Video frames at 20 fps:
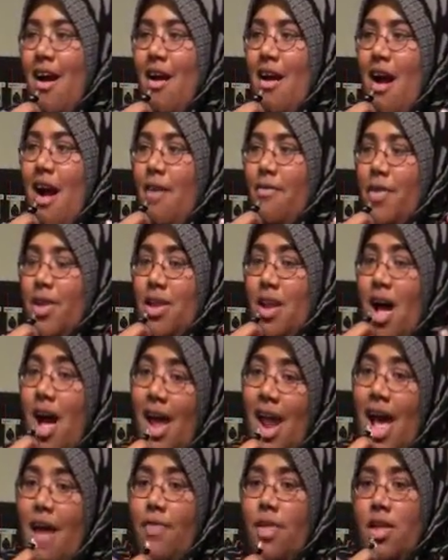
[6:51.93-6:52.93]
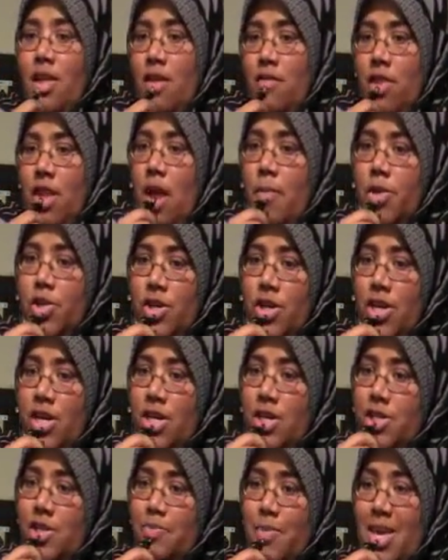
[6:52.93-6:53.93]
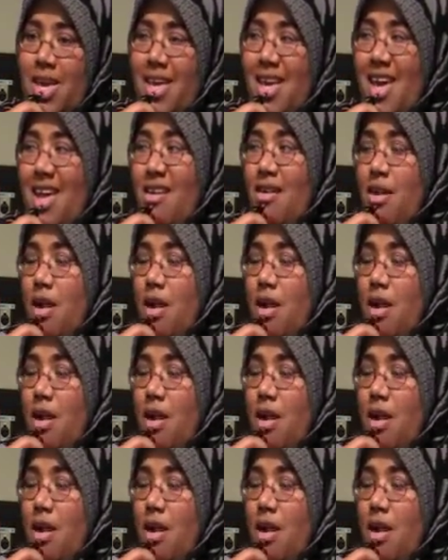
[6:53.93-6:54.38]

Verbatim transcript: are often not have, given the opportunity to speak and